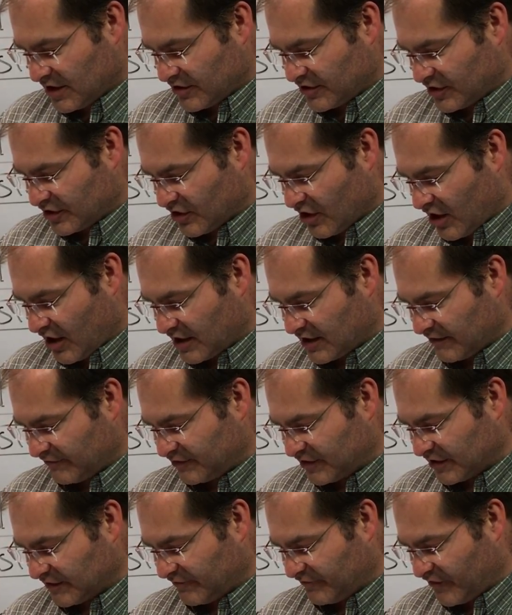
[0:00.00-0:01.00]
the God
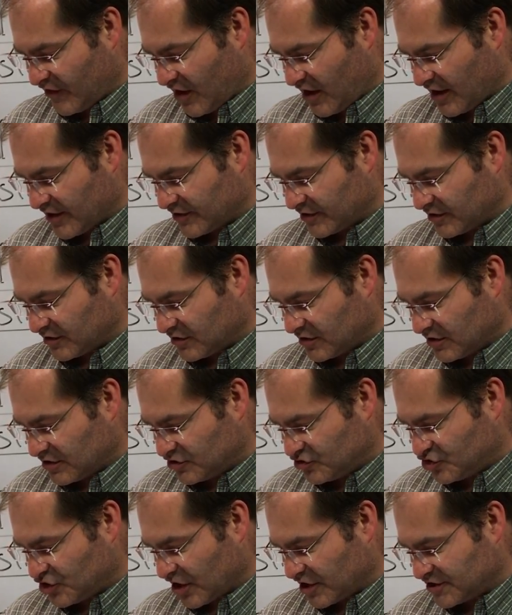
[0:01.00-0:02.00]
of their father,
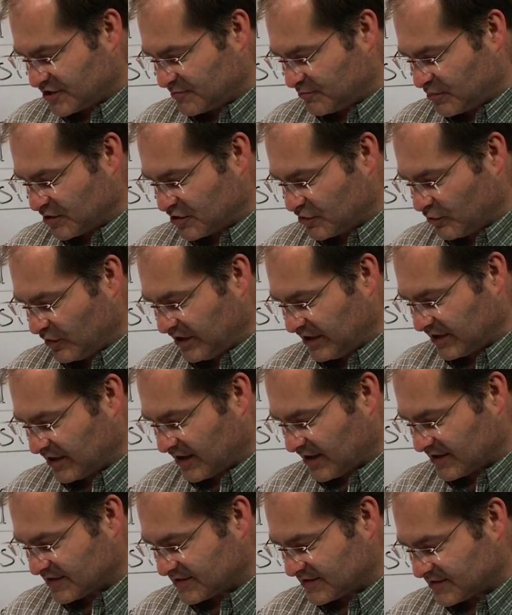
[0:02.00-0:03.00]
judge between
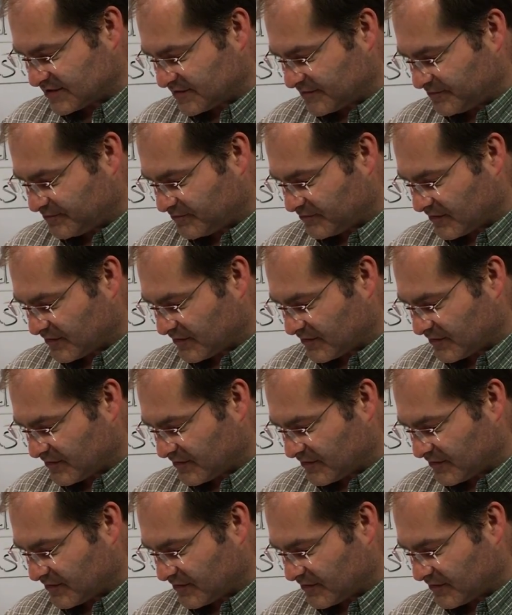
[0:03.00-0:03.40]
us."